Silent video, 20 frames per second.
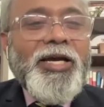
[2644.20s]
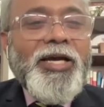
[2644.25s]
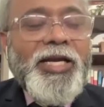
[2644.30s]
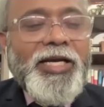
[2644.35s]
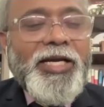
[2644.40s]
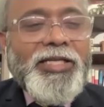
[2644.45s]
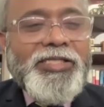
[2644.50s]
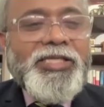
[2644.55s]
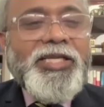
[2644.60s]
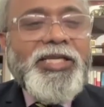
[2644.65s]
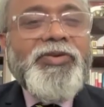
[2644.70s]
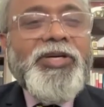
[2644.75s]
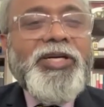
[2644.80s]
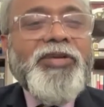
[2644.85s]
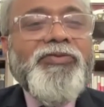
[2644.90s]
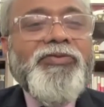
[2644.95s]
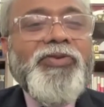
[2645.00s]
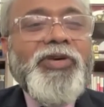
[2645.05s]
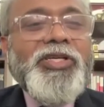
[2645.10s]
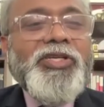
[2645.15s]
uh, indians have a
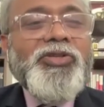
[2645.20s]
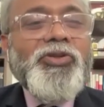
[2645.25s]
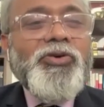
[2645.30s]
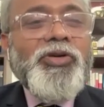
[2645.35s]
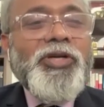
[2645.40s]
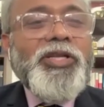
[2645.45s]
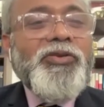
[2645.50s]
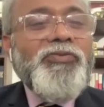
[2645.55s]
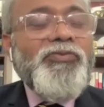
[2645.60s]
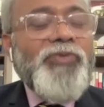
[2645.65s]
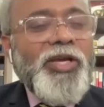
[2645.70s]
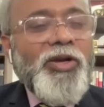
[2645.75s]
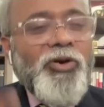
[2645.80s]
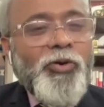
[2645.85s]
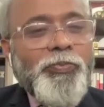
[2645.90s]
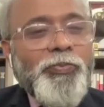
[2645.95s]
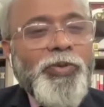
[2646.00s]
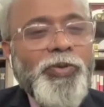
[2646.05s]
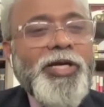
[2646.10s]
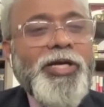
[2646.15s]
different story we
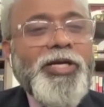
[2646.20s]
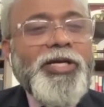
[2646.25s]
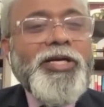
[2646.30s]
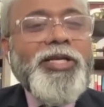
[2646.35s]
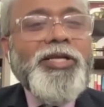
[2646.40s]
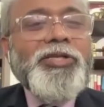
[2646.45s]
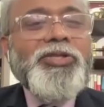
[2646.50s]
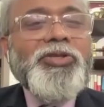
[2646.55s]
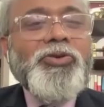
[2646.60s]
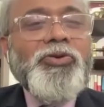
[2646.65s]
operated our